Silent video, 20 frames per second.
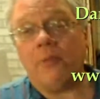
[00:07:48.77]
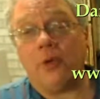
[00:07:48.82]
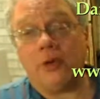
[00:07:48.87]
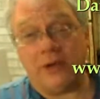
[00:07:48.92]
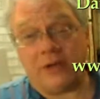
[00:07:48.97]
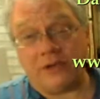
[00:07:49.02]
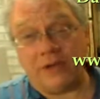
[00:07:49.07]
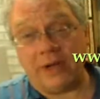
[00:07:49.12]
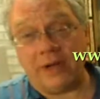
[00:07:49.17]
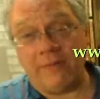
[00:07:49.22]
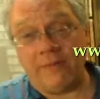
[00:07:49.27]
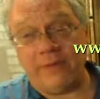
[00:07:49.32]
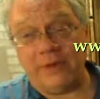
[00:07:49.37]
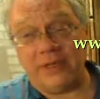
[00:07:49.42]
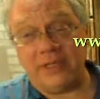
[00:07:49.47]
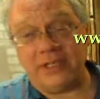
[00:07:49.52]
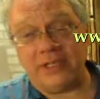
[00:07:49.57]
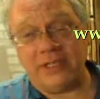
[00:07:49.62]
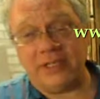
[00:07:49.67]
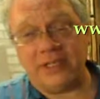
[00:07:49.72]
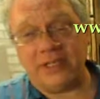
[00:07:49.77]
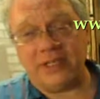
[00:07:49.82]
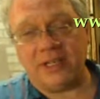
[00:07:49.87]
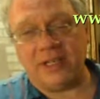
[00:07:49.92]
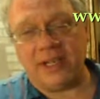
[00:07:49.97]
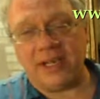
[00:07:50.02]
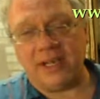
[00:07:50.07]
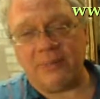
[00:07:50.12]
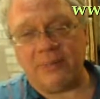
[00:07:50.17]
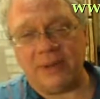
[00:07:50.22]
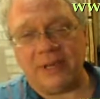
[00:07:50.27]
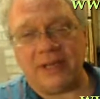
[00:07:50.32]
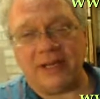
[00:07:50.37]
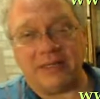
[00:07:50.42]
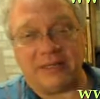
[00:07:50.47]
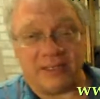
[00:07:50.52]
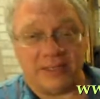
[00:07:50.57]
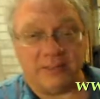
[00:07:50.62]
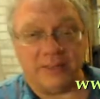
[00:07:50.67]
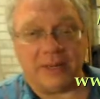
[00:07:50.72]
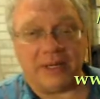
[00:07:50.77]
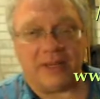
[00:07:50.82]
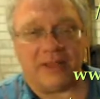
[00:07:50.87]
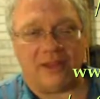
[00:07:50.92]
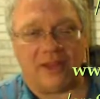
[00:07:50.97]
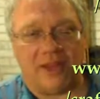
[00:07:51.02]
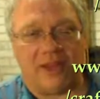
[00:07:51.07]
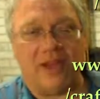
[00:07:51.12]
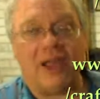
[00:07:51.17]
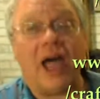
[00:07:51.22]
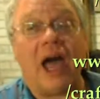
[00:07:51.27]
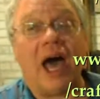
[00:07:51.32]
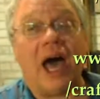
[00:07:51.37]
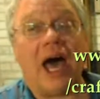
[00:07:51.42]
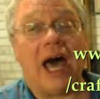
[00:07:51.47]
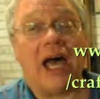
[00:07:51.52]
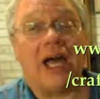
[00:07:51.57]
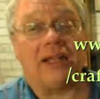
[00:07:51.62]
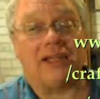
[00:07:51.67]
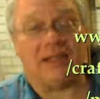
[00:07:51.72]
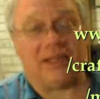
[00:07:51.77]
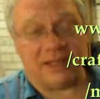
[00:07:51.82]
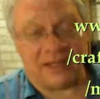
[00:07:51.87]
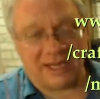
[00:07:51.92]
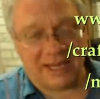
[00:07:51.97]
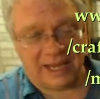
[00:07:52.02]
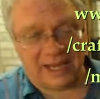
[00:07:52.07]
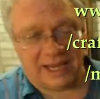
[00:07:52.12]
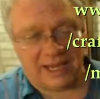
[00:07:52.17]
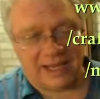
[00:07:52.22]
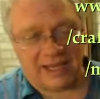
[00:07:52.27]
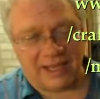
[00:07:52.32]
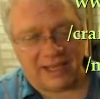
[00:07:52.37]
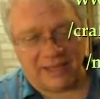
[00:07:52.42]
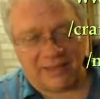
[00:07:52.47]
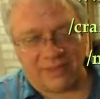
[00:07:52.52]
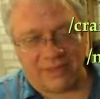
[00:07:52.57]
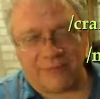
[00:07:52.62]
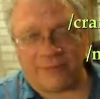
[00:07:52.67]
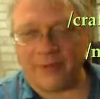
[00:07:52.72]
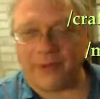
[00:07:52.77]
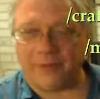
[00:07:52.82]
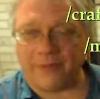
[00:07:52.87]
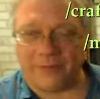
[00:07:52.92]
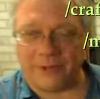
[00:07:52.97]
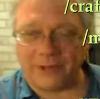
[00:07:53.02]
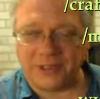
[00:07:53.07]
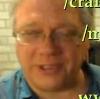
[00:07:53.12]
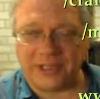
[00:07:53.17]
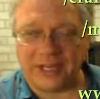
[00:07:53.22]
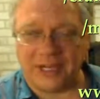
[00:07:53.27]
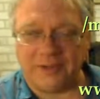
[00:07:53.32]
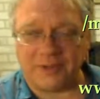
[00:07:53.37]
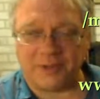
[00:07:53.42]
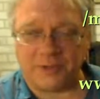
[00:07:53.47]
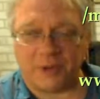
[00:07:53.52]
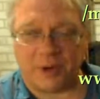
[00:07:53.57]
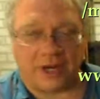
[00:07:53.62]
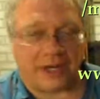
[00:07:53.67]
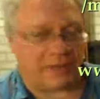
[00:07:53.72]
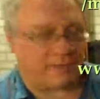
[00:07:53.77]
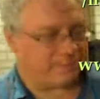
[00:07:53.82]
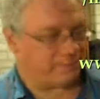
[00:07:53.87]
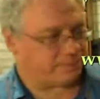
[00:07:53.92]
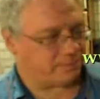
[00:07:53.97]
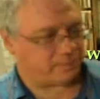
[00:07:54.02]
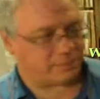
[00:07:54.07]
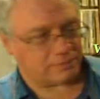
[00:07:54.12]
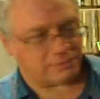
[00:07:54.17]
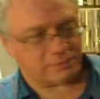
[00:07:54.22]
I'm going to try to finish these tonight because it's been a long, hot day for the first day of spring.